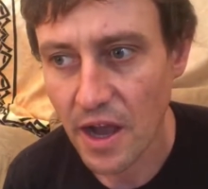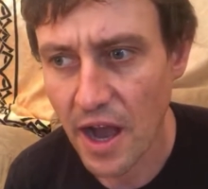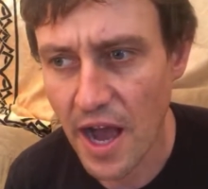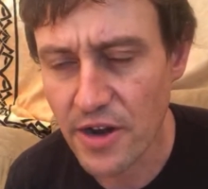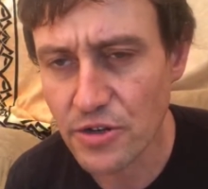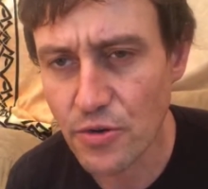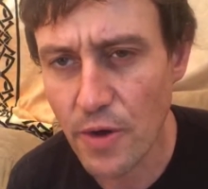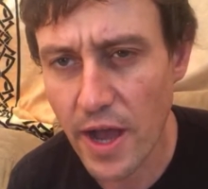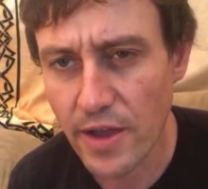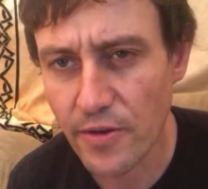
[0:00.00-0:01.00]
I don't know
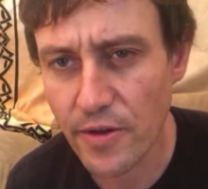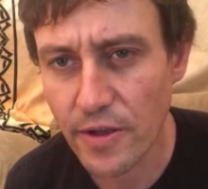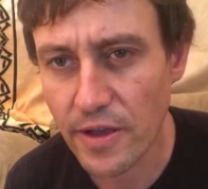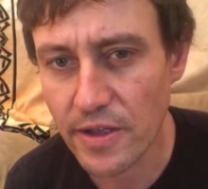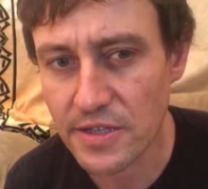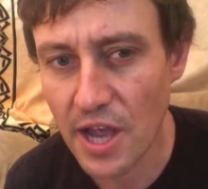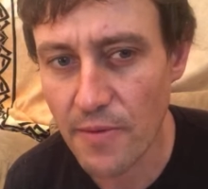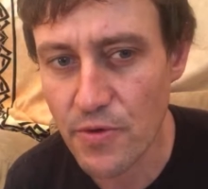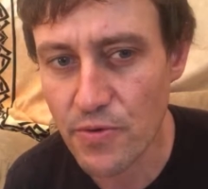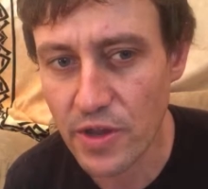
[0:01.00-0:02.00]
what, tell me
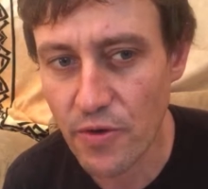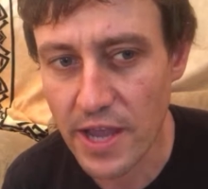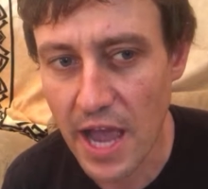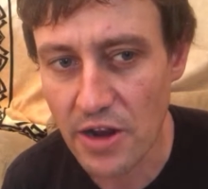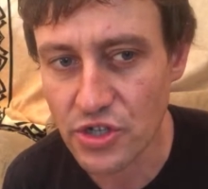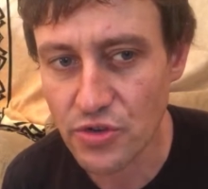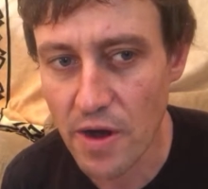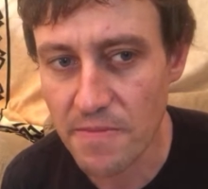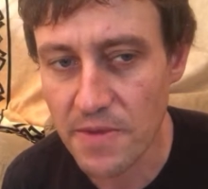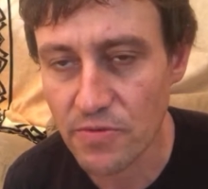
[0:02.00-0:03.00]
really quick, how did you want
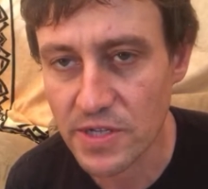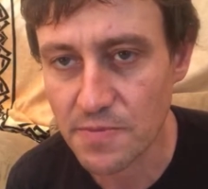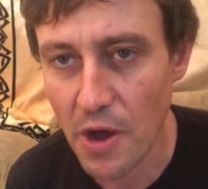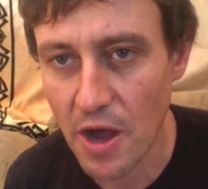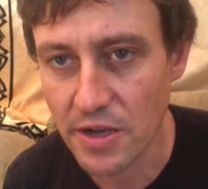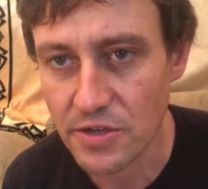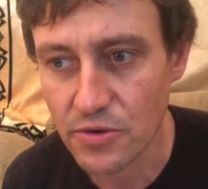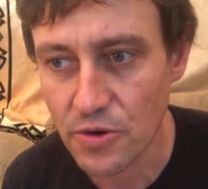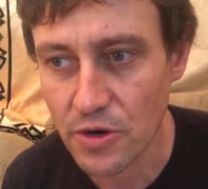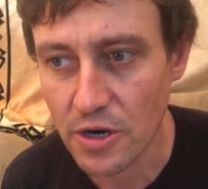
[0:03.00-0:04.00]
me to respond?
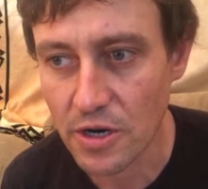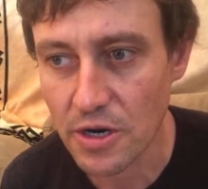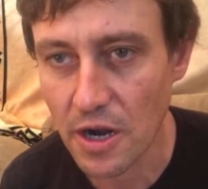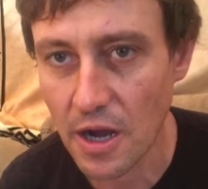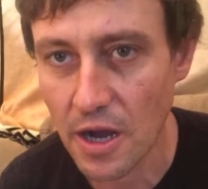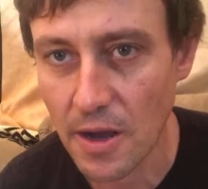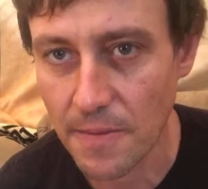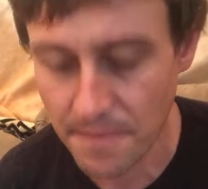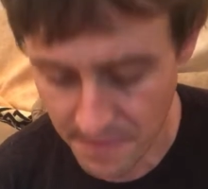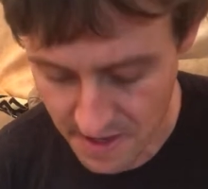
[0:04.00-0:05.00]
Or, um,